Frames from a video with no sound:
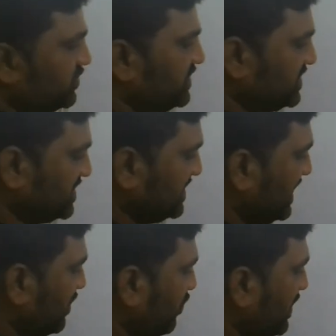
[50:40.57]
this is
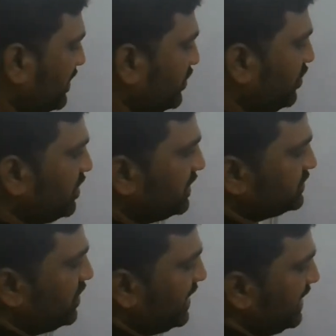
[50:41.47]
equal to,
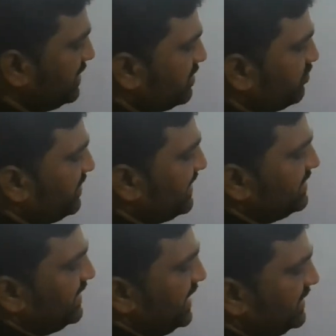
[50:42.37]
so again we
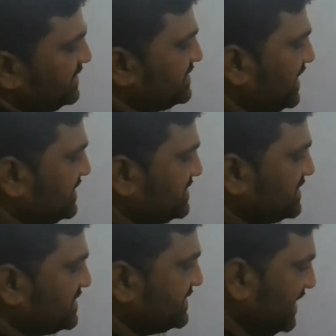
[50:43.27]
can take this
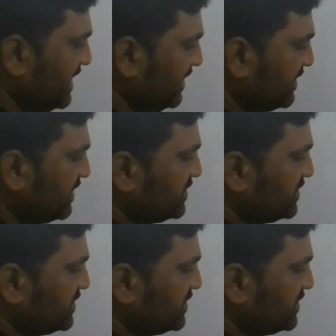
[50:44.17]
as c,